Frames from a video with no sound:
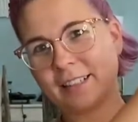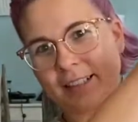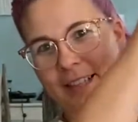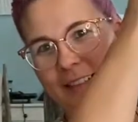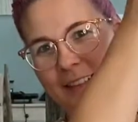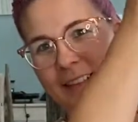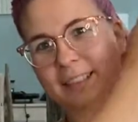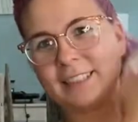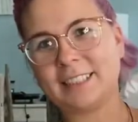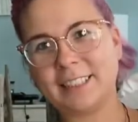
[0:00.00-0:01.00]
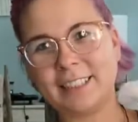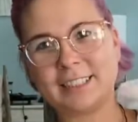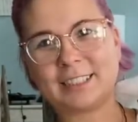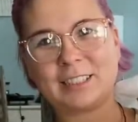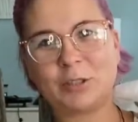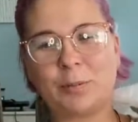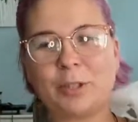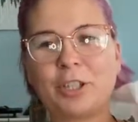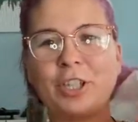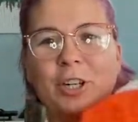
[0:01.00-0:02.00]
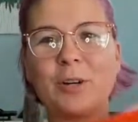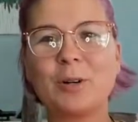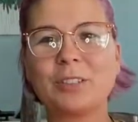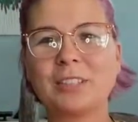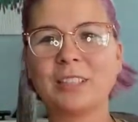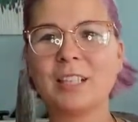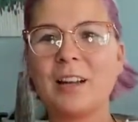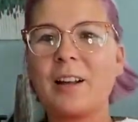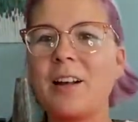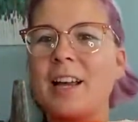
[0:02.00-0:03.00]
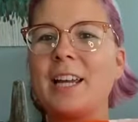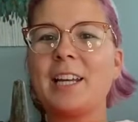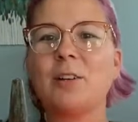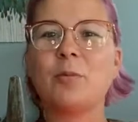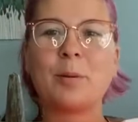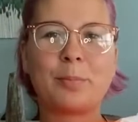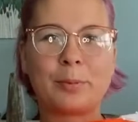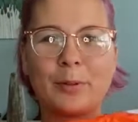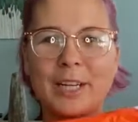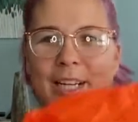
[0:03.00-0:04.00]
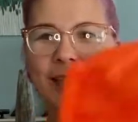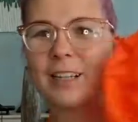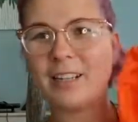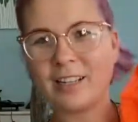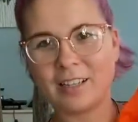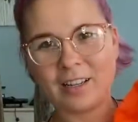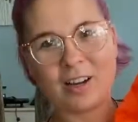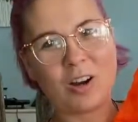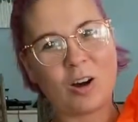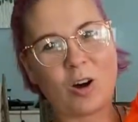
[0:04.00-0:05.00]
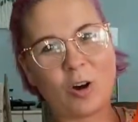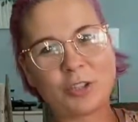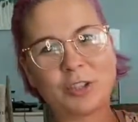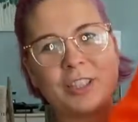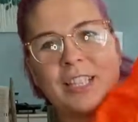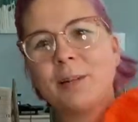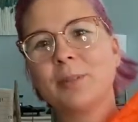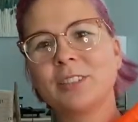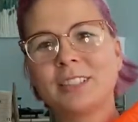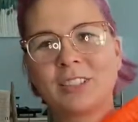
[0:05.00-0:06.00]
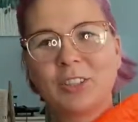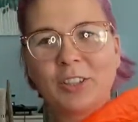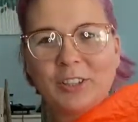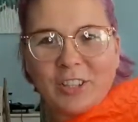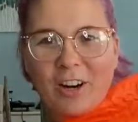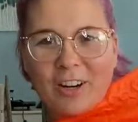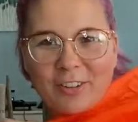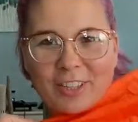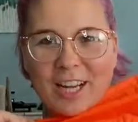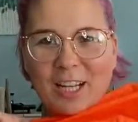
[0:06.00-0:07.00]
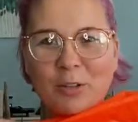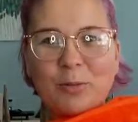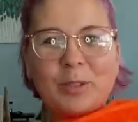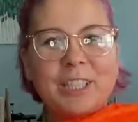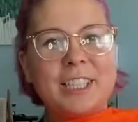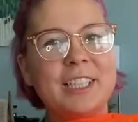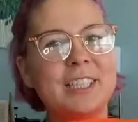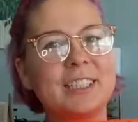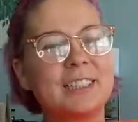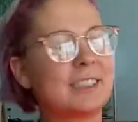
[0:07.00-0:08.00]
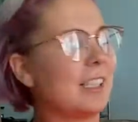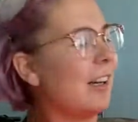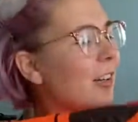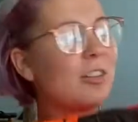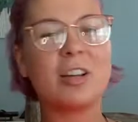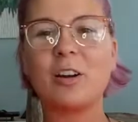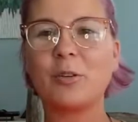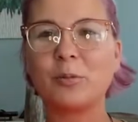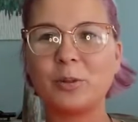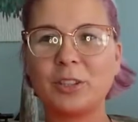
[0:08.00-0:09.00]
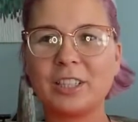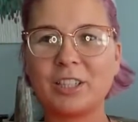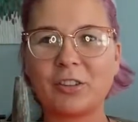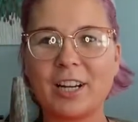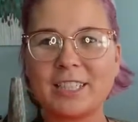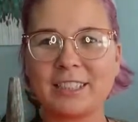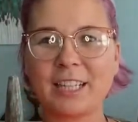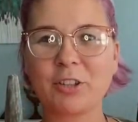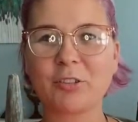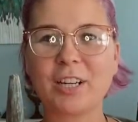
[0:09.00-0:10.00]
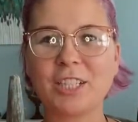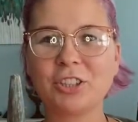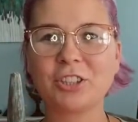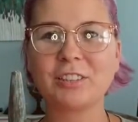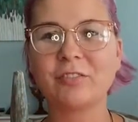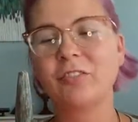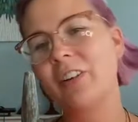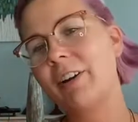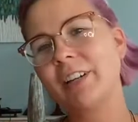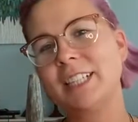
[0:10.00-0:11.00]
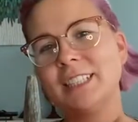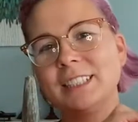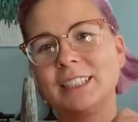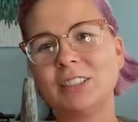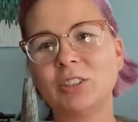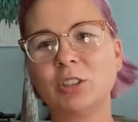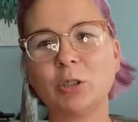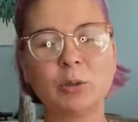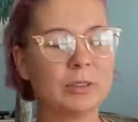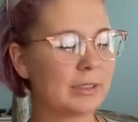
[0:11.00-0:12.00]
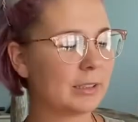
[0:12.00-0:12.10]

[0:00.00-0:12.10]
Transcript: as you can see, it's super cute and it will bring all your neighbors to your yard on Halloween. It's a really great decoration, very easy to use.